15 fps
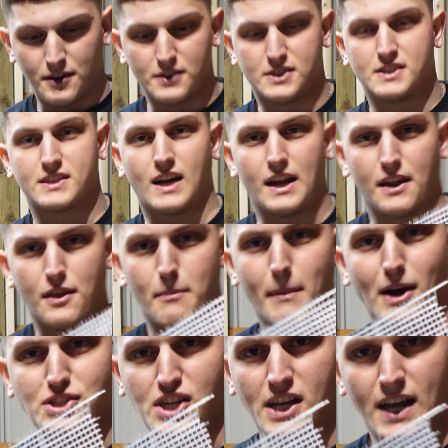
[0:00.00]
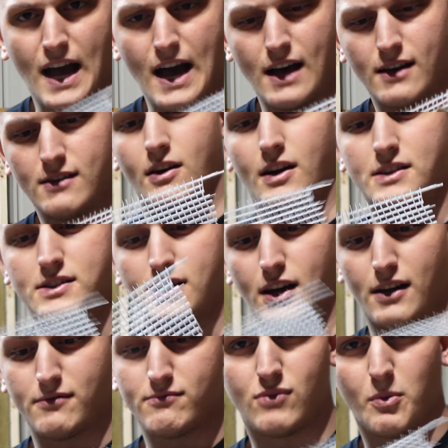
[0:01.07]
This is kind of the mesh I got. It's,
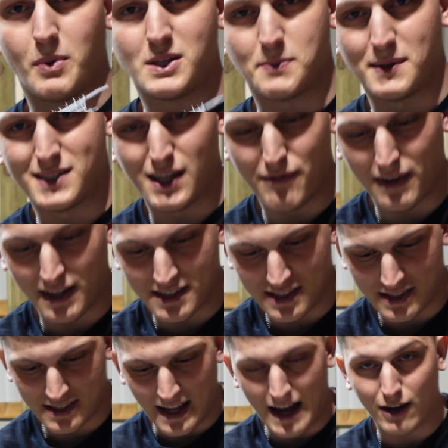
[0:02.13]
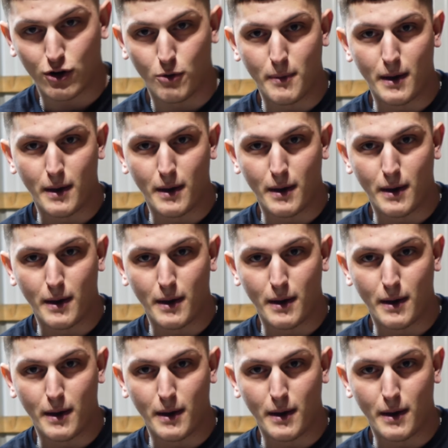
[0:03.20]
uh, to be specific, it's Stocko